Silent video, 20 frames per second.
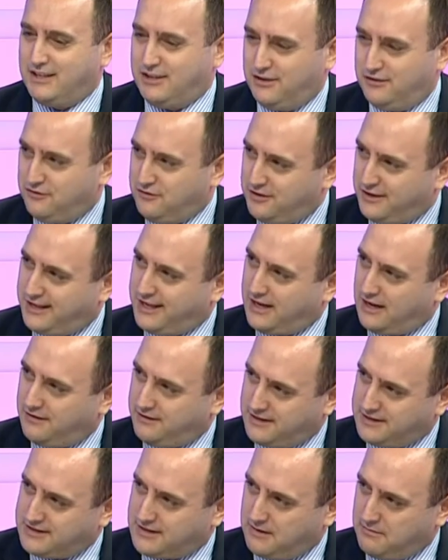you've got to get
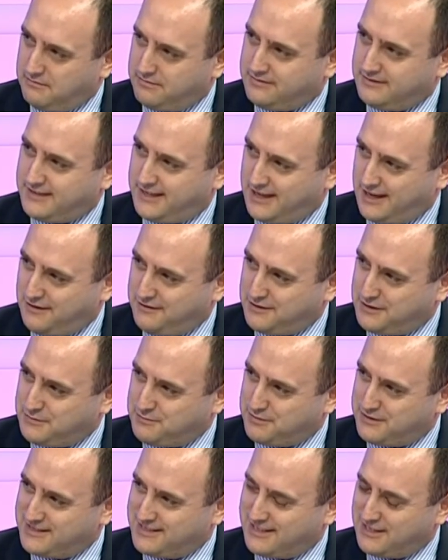over this hump, get over this
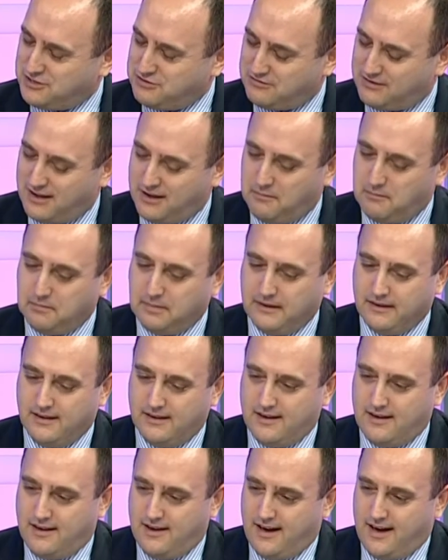presidential hump,
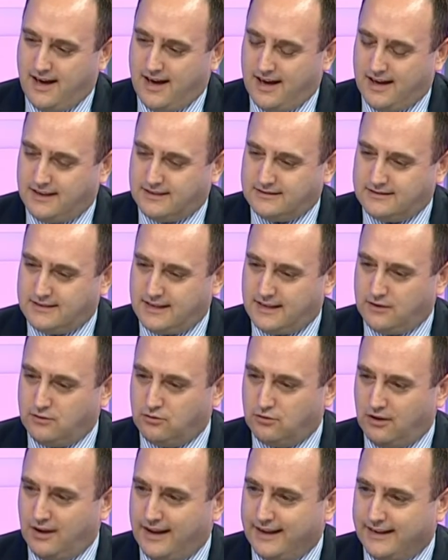and in
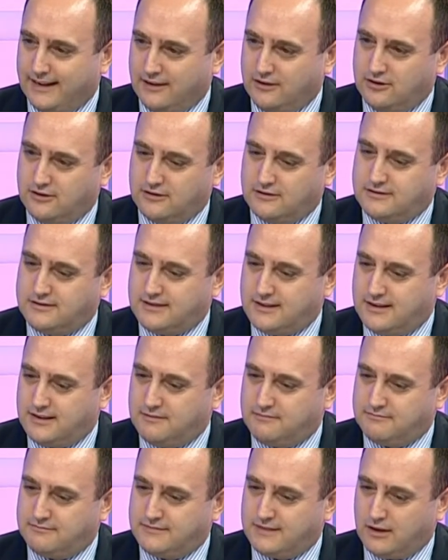all likelihood,
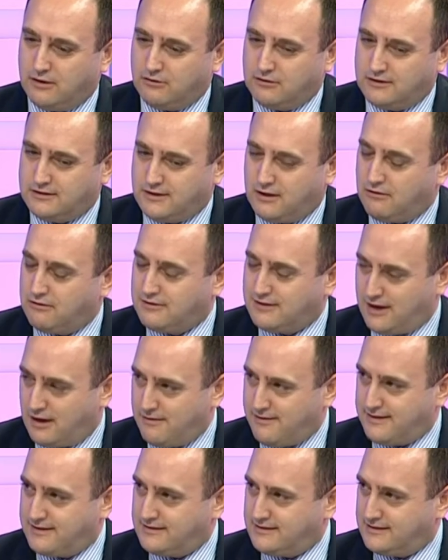they'll go
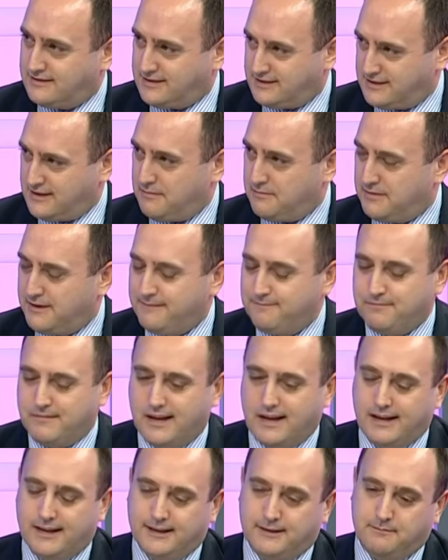in December.
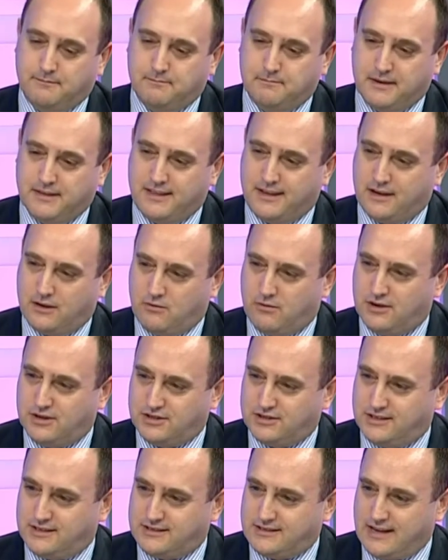But then the
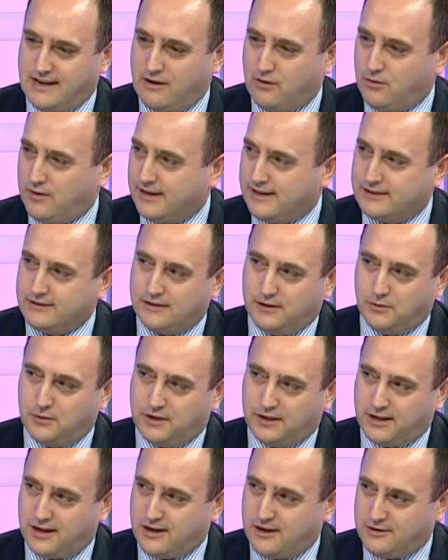question is, how quickly do they want
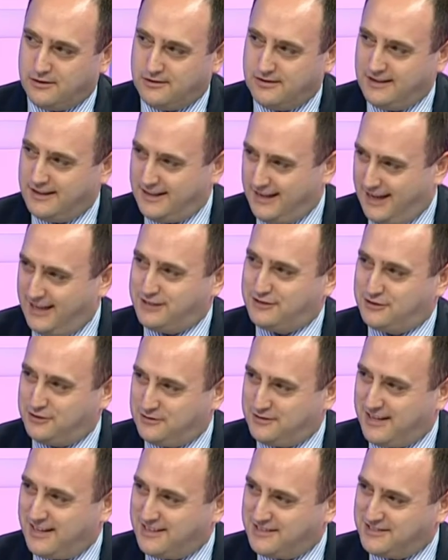to go into
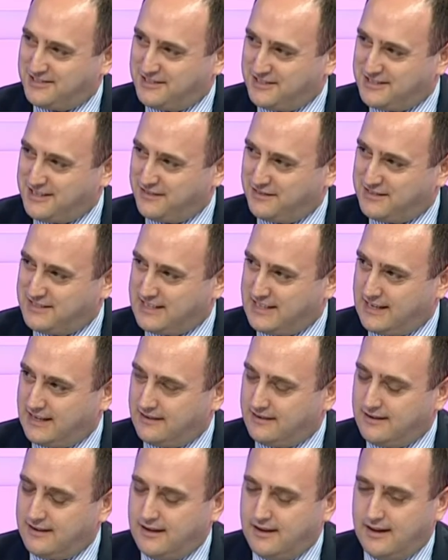2017?